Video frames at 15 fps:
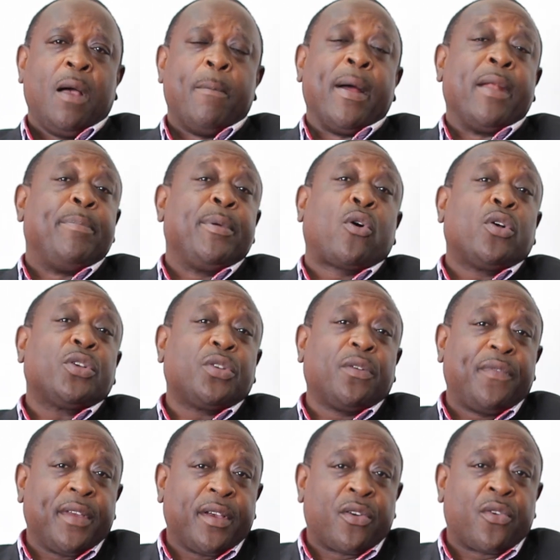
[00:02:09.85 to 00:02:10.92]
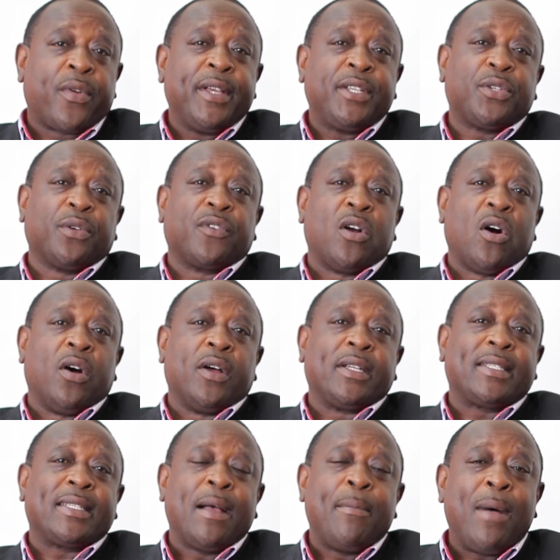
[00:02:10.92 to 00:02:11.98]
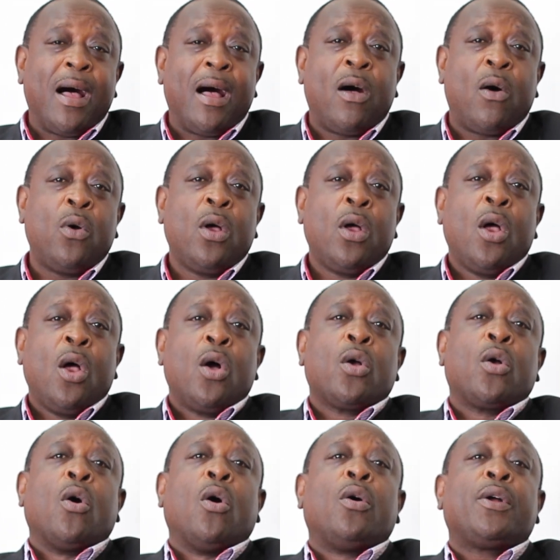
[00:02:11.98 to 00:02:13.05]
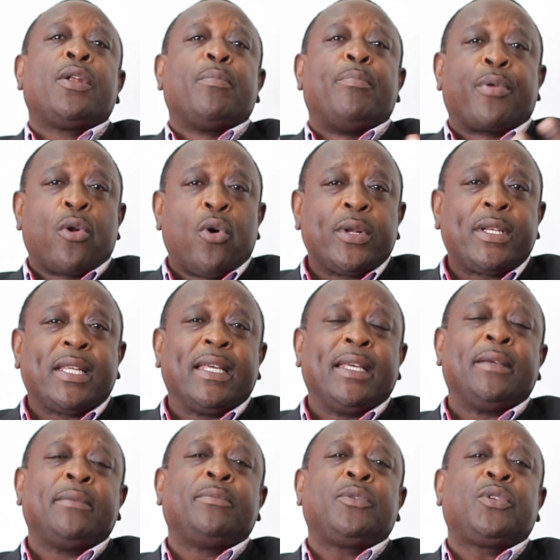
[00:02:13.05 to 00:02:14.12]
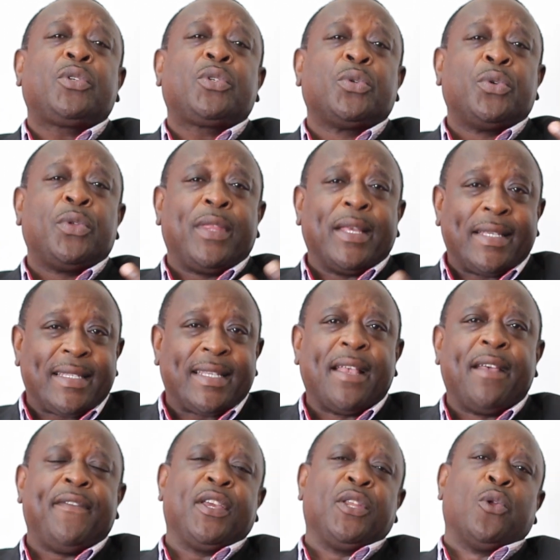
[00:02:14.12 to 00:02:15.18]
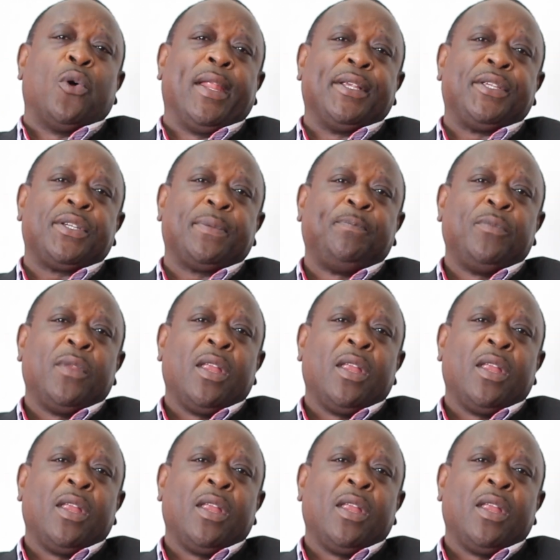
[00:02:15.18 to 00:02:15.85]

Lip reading: But because of the grace of God, somehow God brought him to the saving knowledge.